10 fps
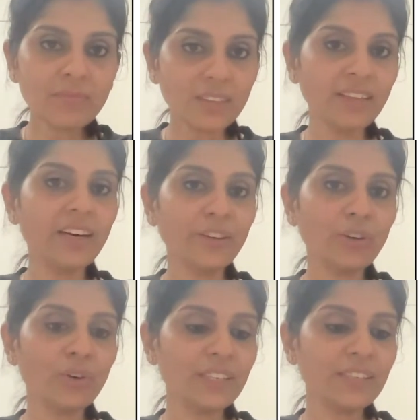Yeah, you
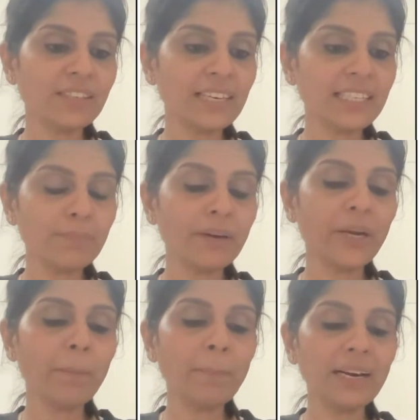know, it is released by
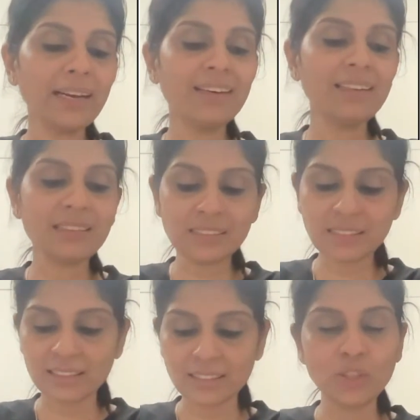your parietal
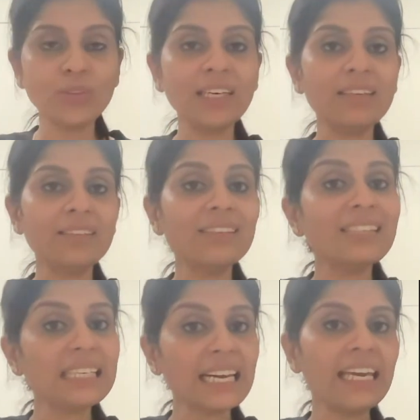cells. So that is a
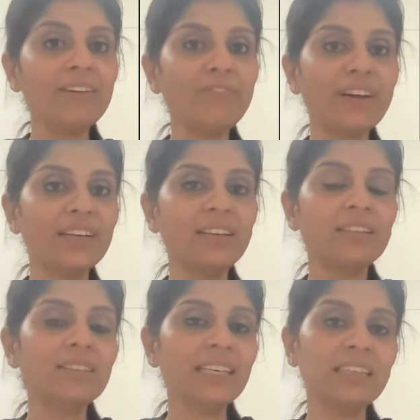second factor
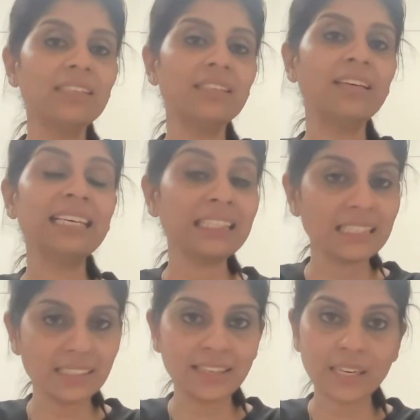that is
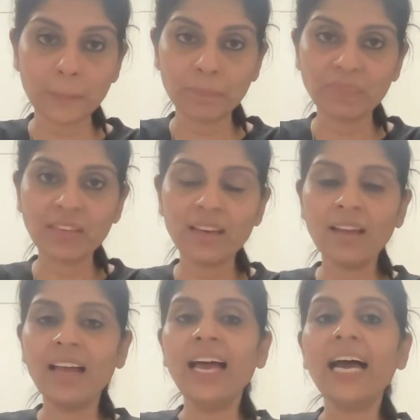necessary.
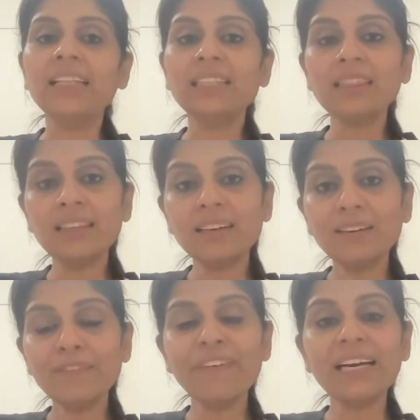And the third
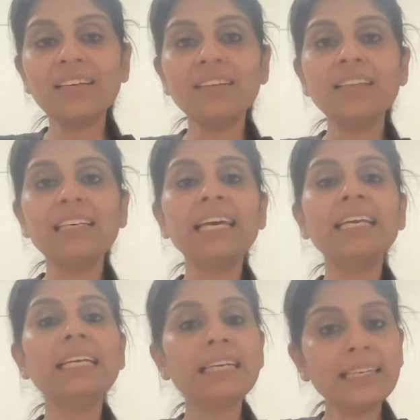factor that
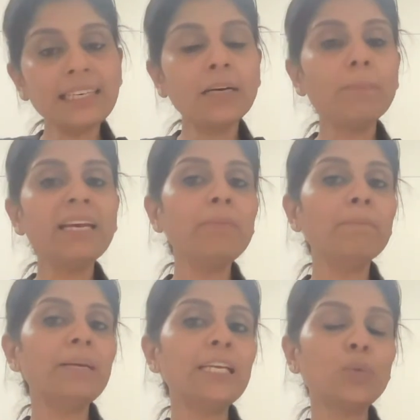can determine
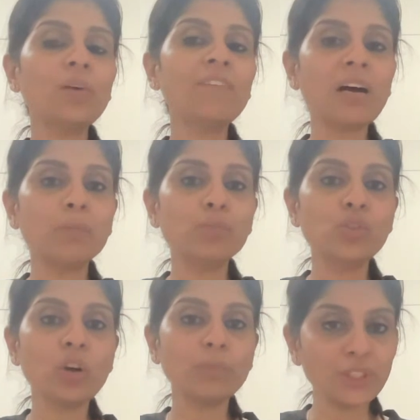B12
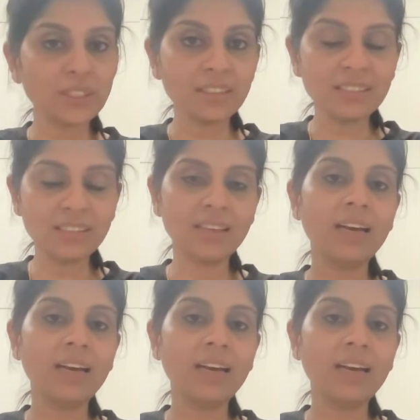absorption is